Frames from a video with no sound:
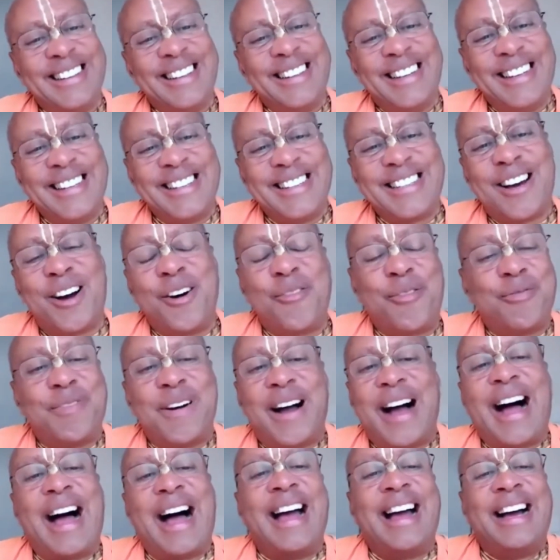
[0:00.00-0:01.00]
So
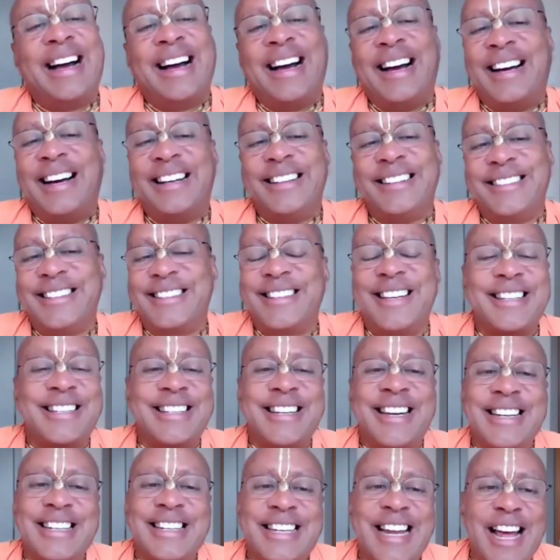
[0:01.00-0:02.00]
just an
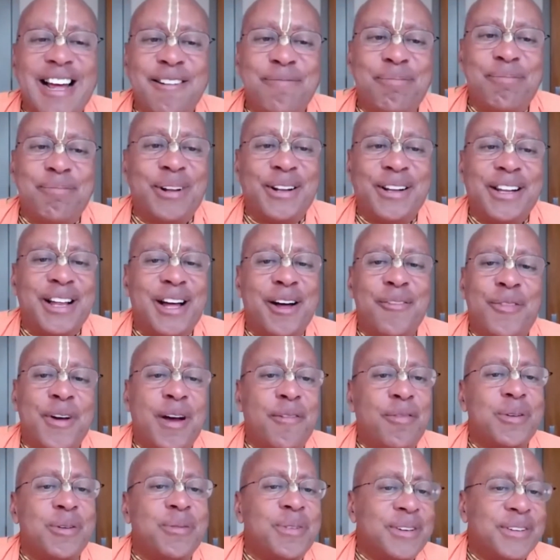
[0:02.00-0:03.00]
example of
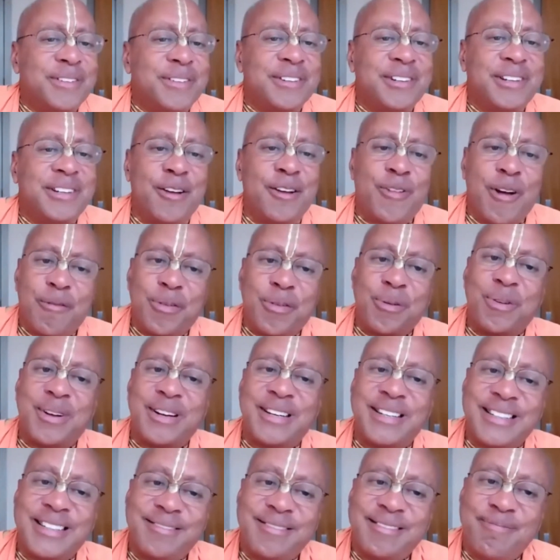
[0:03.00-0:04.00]
if
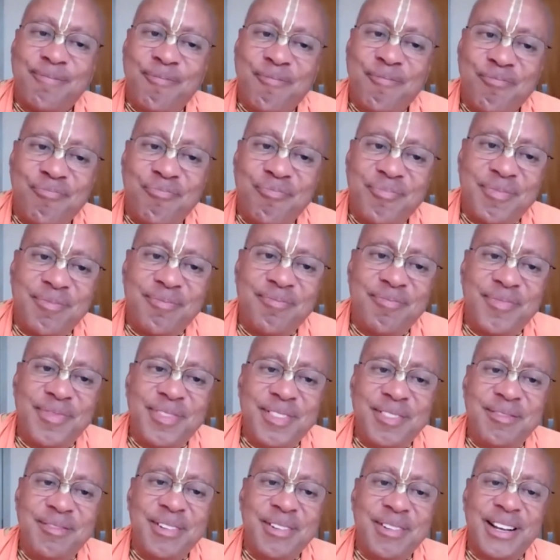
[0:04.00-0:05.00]
everyone
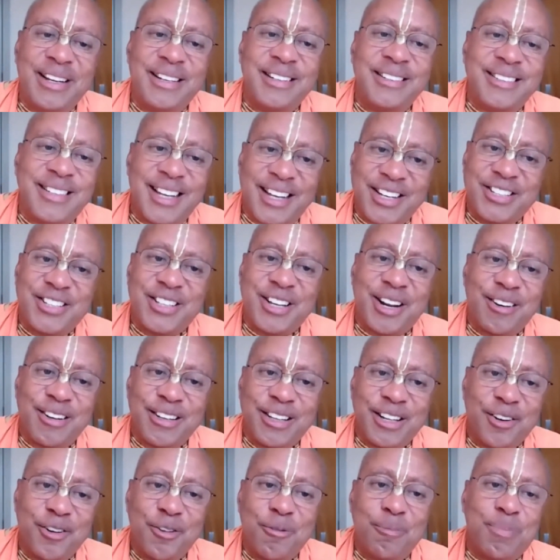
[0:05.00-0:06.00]
does their
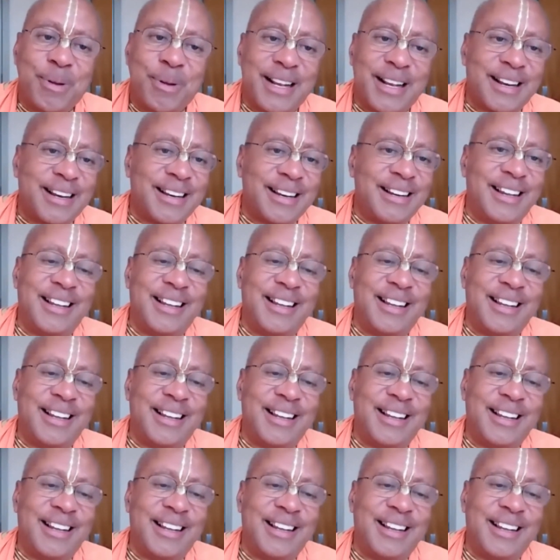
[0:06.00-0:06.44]
little bit